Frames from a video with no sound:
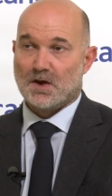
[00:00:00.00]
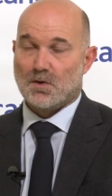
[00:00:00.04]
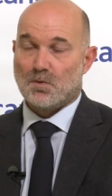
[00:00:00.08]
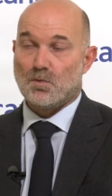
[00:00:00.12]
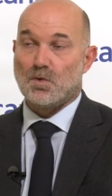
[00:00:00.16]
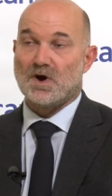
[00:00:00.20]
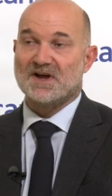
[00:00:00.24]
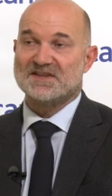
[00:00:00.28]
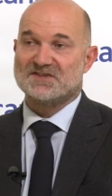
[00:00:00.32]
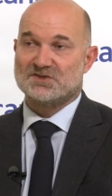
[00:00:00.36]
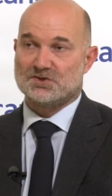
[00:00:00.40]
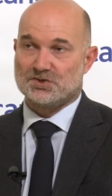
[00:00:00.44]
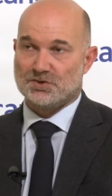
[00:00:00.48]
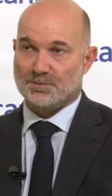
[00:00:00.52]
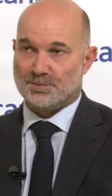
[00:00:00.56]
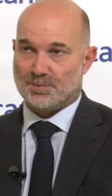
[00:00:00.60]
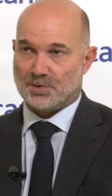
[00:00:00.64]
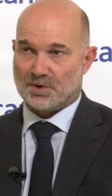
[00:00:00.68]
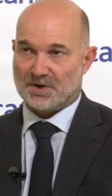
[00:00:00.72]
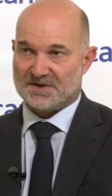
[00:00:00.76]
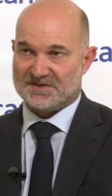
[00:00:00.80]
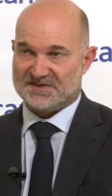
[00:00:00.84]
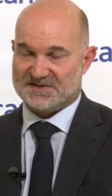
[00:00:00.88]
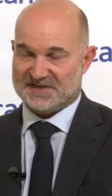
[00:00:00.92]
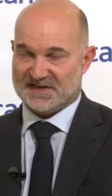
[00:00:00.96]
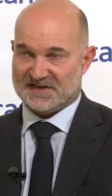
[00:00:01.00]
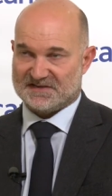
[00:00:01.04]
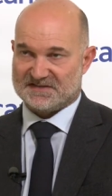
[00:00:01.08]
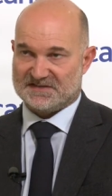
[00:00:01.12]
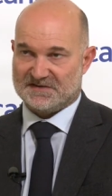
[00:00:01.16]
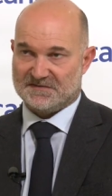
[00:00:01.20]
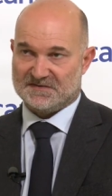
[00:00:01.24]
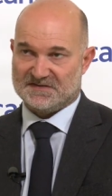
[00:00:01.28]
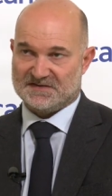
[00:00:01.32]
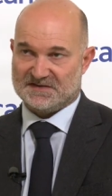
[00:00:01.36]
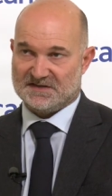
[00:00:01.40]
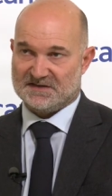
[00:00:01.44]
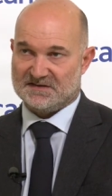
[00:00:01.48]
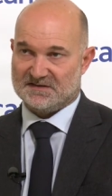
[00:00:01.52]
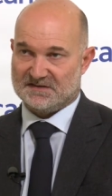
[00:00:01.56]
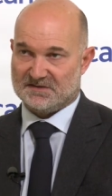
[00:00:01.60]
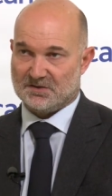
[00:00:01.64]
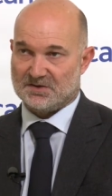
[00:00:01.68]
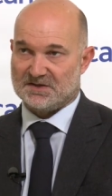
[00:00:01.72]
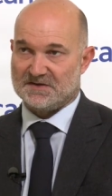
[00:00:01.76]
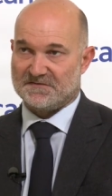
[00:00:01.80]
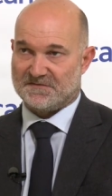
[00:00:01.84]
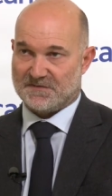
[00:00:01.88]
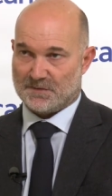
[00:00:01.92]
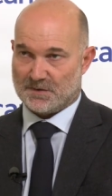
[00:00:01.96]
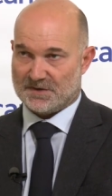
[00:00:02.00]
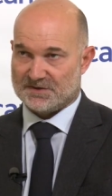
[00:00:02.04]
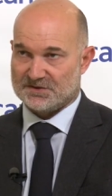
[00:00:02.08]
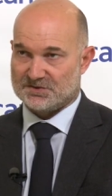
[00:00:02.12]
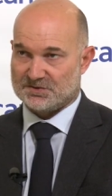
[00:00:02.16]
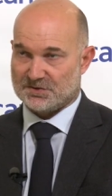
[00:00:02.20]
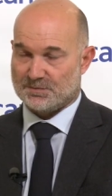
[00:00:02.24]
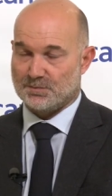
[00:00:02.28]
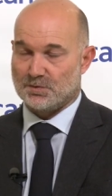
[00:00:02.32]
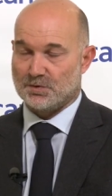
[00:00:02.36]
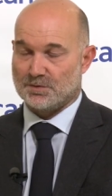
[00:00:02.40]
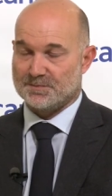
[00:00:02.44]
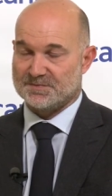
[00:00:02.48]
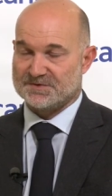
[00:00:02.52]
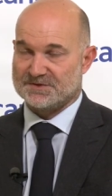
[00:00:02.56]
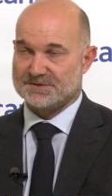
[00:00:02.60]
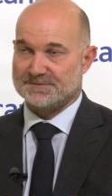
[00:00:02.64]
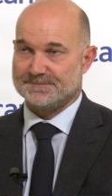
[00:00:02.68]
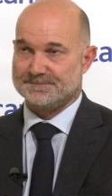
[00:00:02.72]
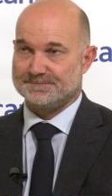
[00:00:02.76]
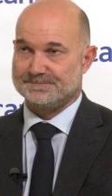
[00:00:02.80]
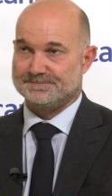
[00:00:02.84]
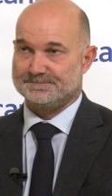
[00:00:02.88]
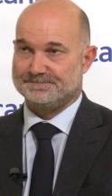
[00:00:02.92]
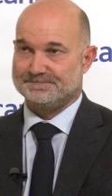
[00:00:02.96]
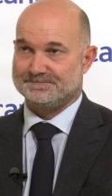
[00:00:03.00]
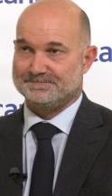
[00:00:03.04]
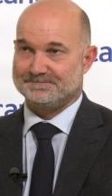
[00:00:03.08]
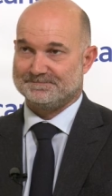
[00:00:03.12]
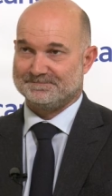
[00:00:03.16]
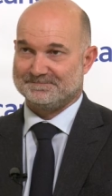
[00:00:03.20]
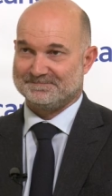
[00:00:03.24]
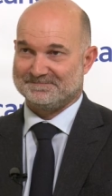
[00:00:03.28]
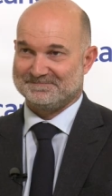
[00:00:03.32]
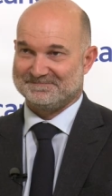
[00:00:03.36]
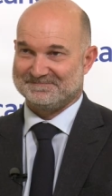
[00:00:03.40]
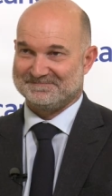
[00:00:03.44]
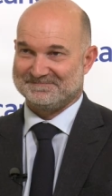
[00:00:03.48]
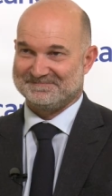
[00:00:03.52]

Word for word: what support the activity in the different subgroups. Okay.